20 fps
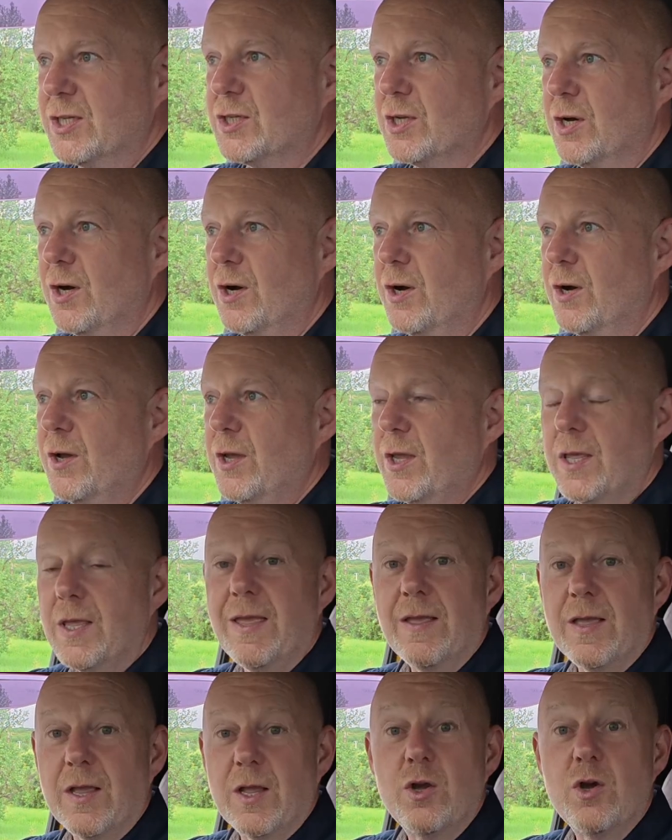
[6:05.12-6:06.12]
So
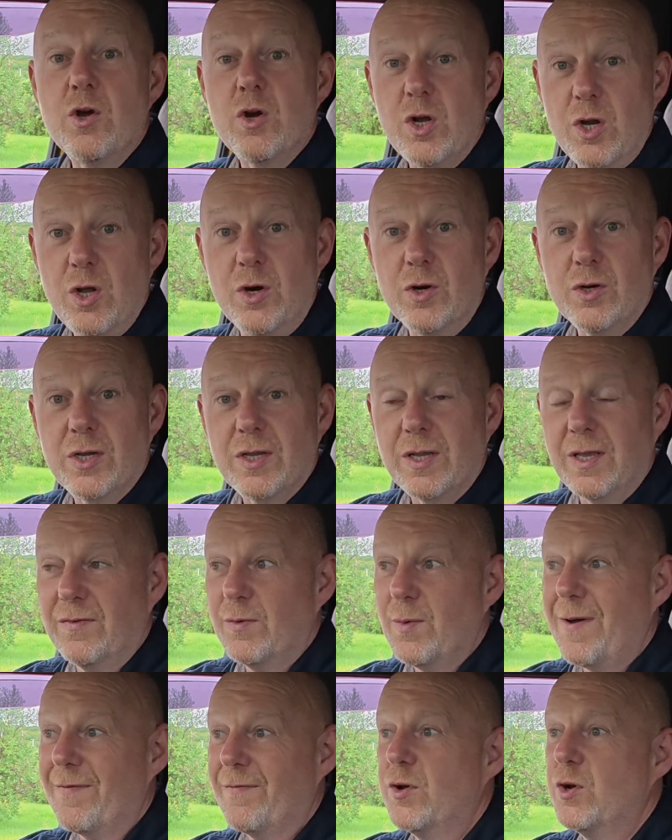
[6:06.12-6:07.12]
good luck.
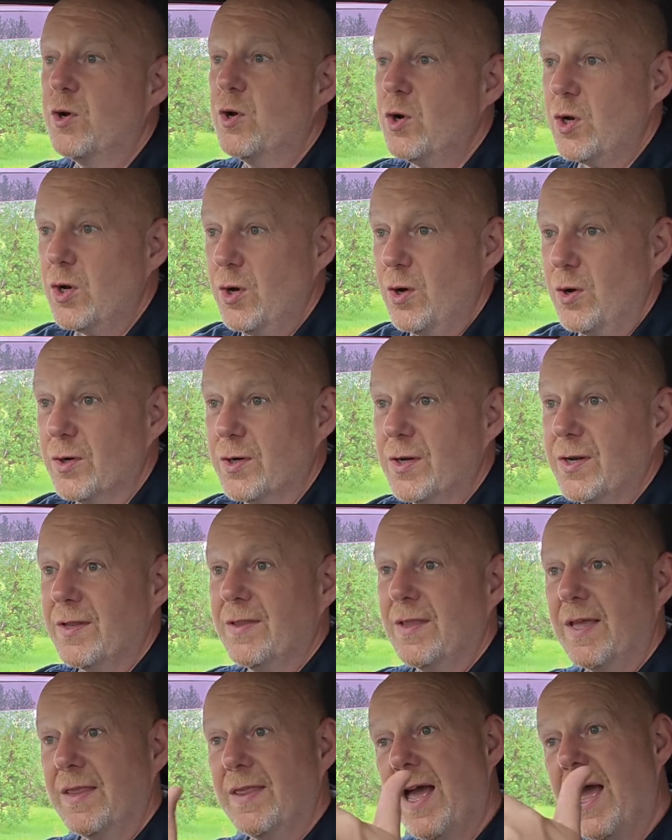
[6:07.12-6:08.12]
If you have good luck,
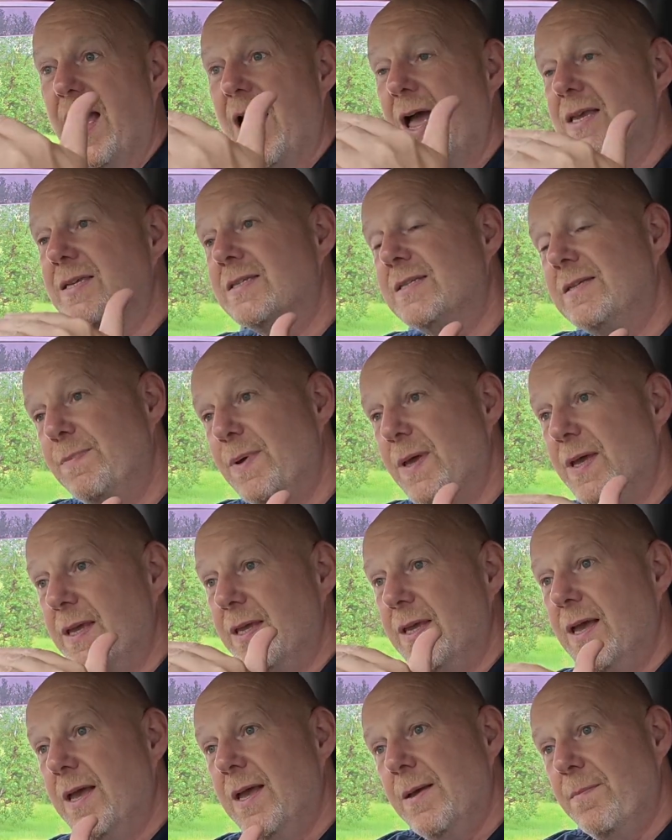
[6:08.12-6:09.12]
then there has to
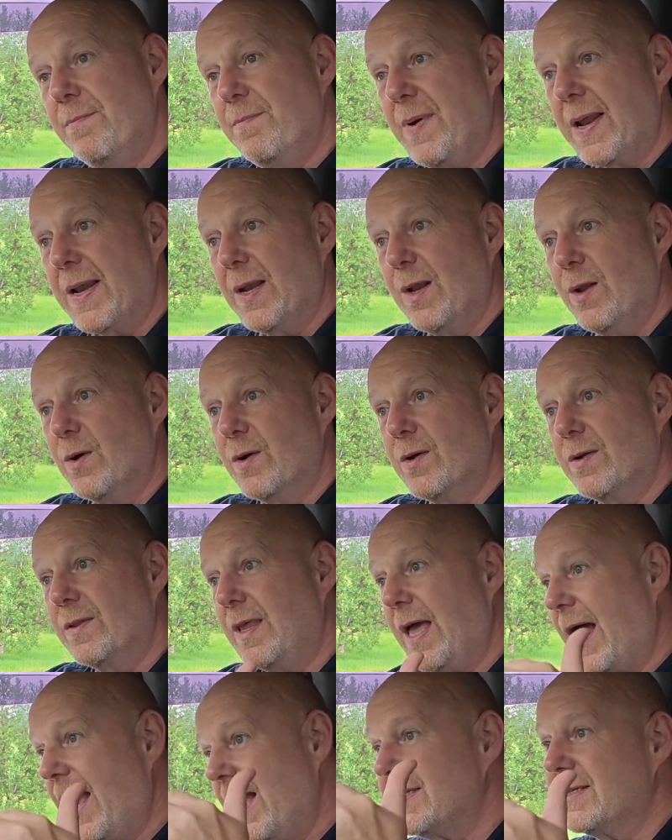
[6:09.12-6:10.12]
be bad luck.
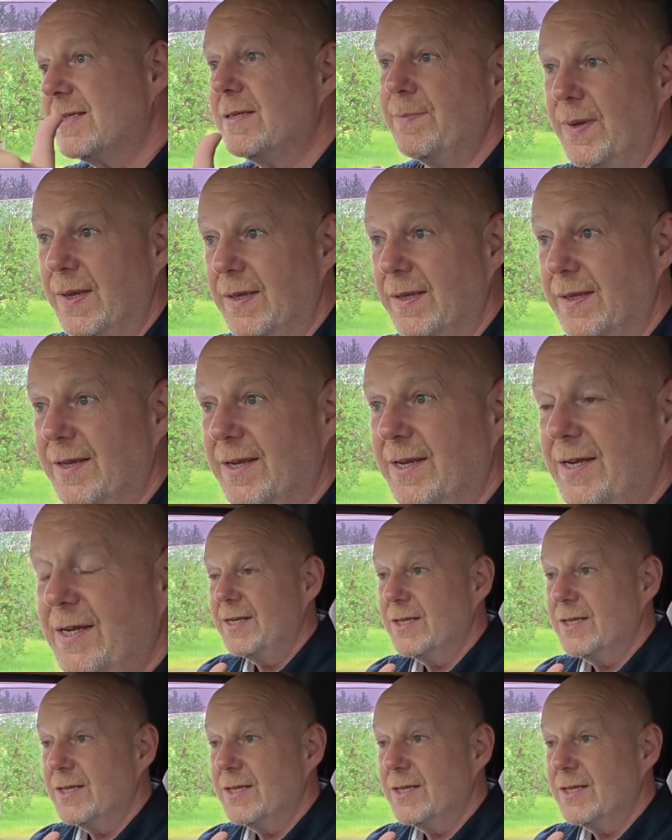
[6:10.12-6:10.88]
There has to be.